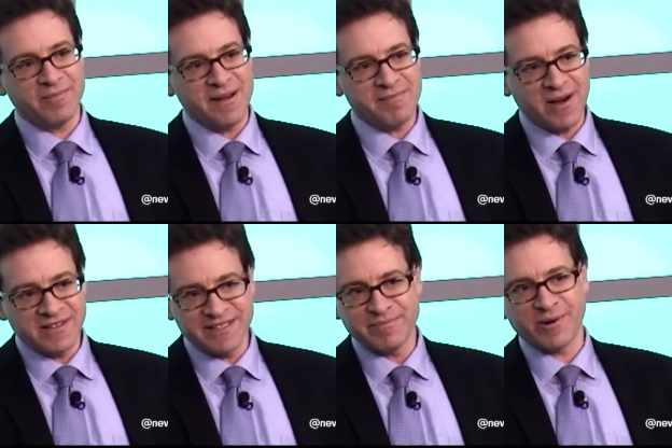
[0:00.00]
But
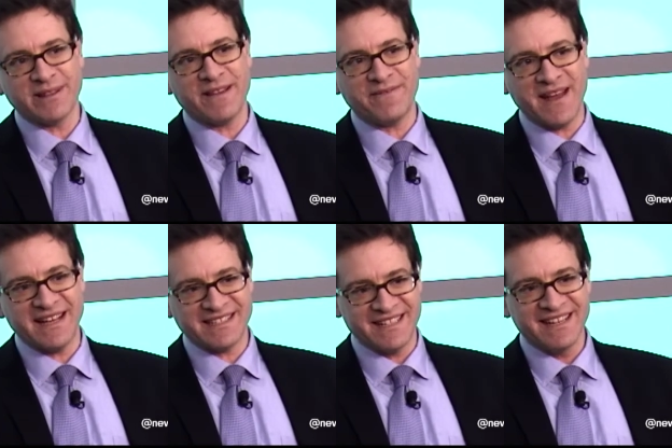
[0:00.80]
most important, they
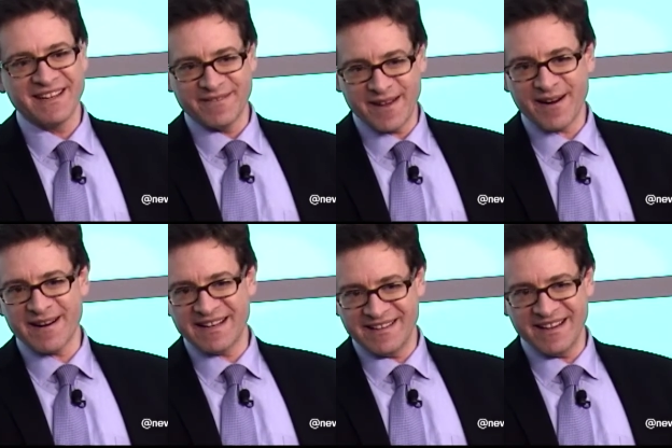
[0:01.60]
faced
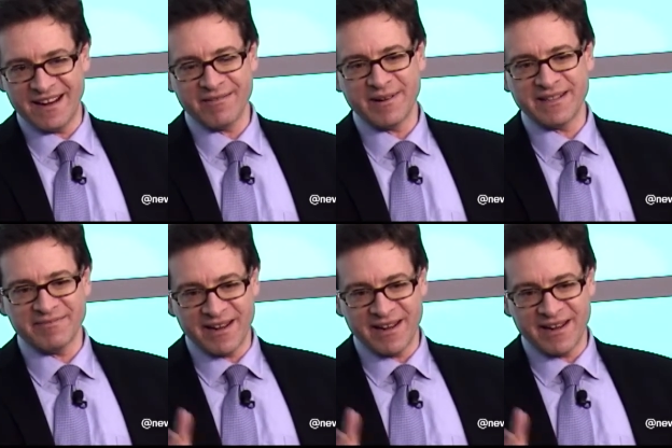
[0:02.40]
very, when